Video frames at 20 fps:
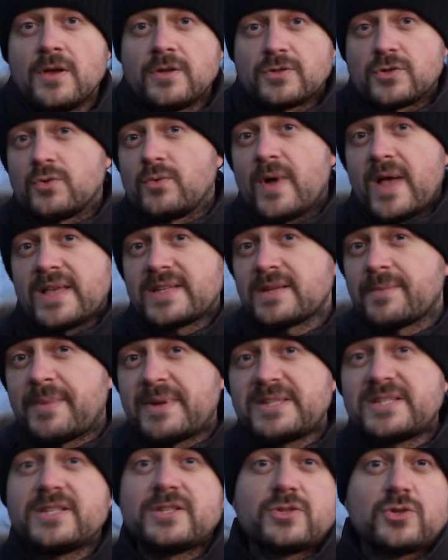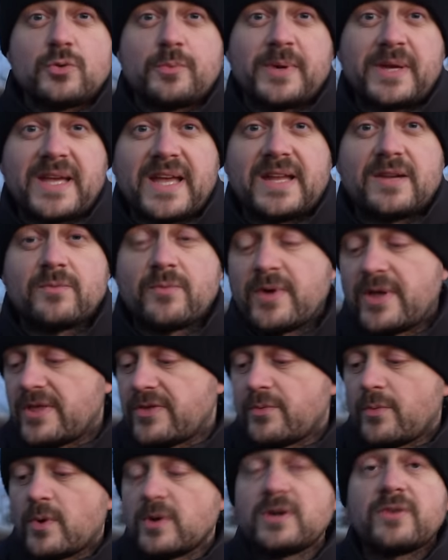So as I mentioned to begin
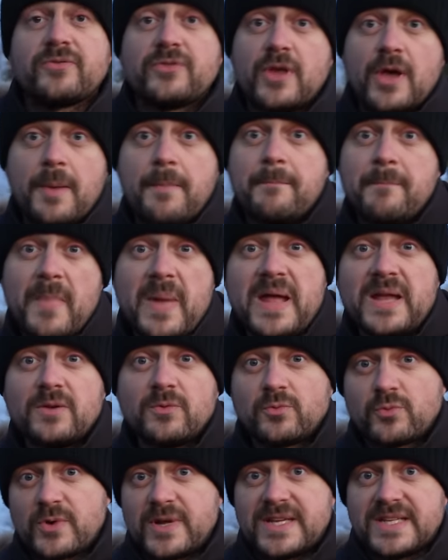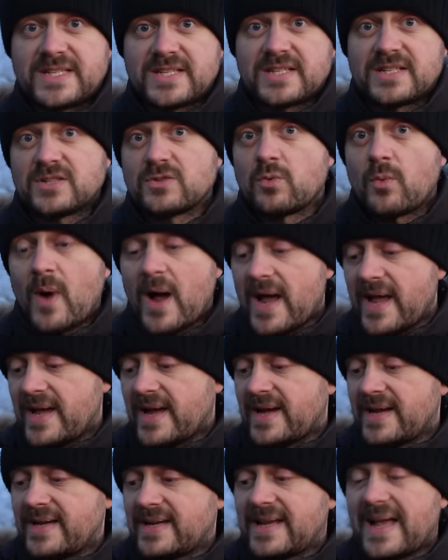with, one of the main reasons why
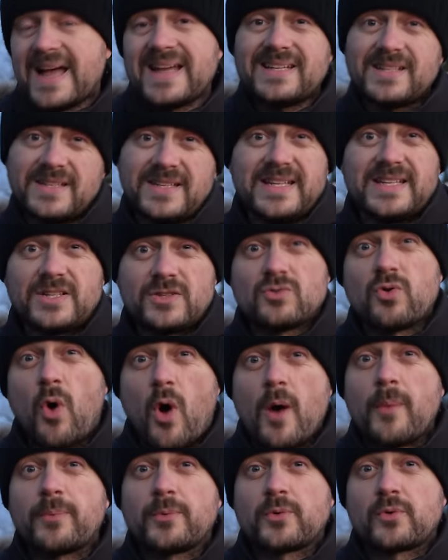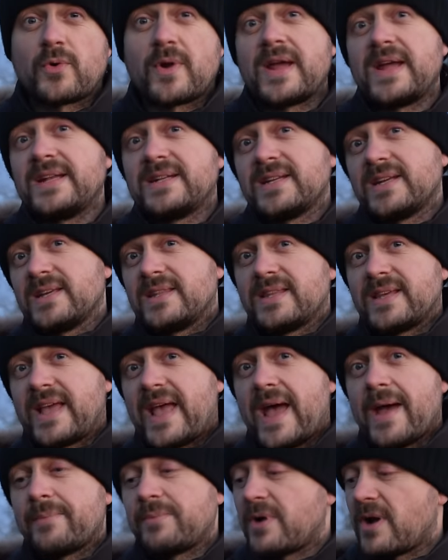I kind of needed to upgrade the
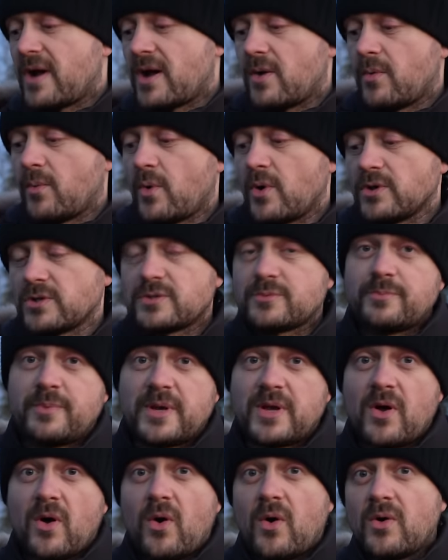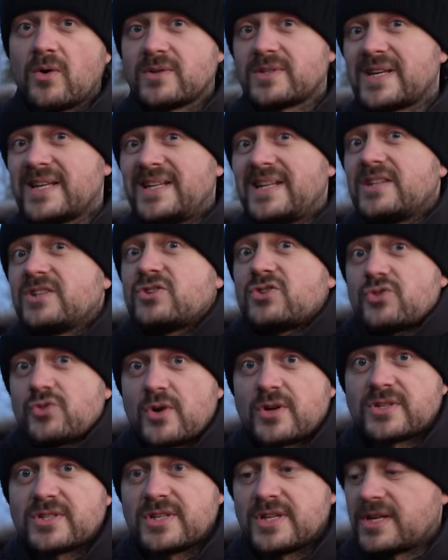camera was because I didn't
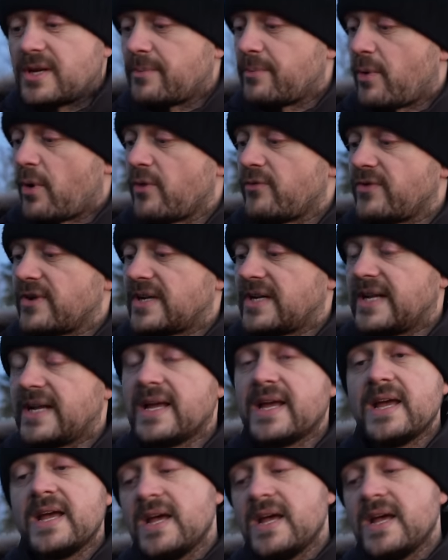trust it perfectly.